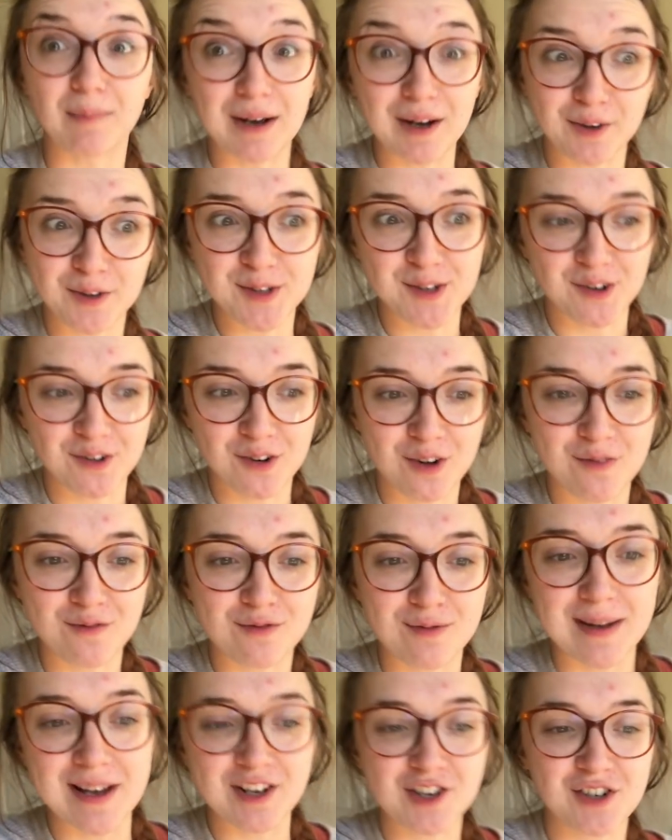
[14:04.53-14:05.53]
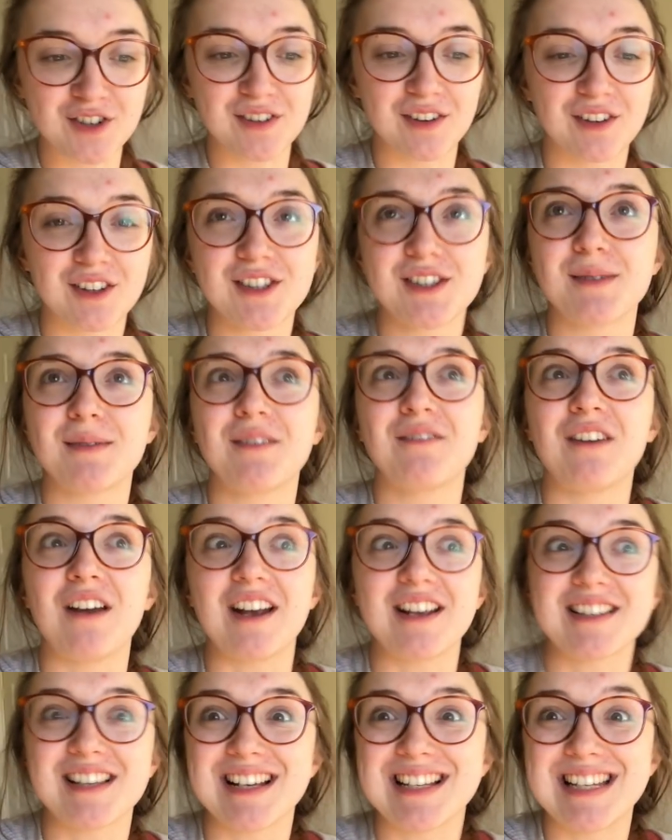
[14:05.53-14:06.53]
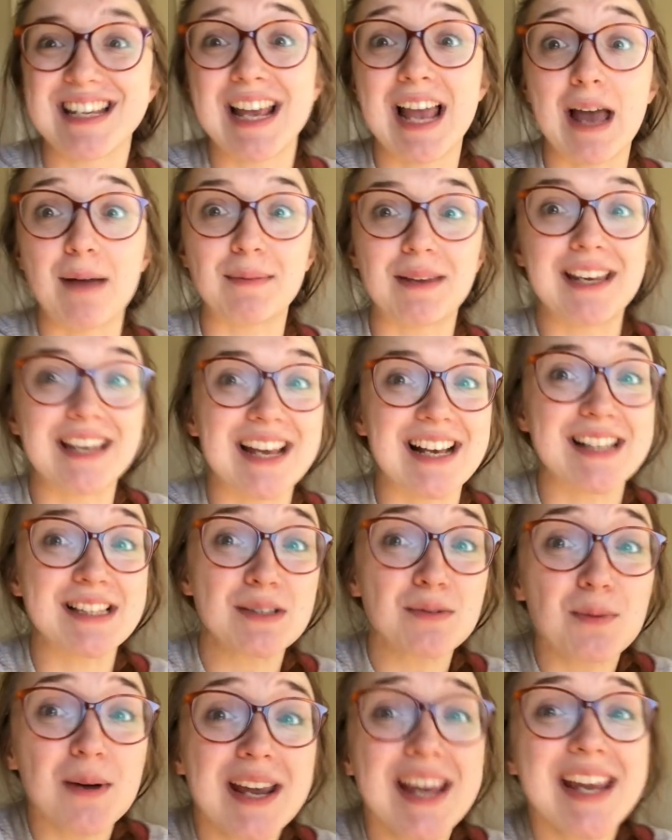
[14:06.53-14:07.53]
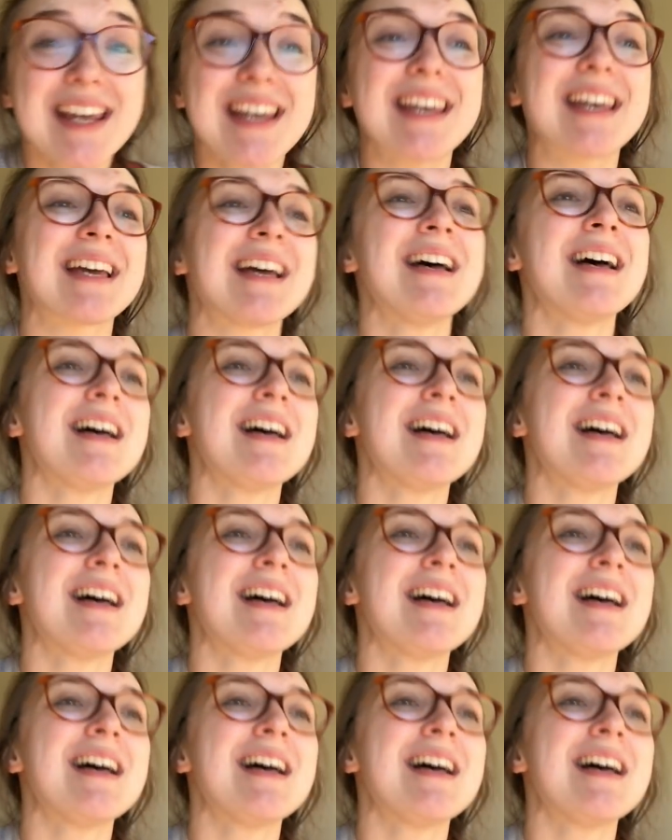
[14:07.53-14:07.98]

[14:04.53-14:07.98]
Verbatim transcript: I also got confirmation on something very exciting happening next week.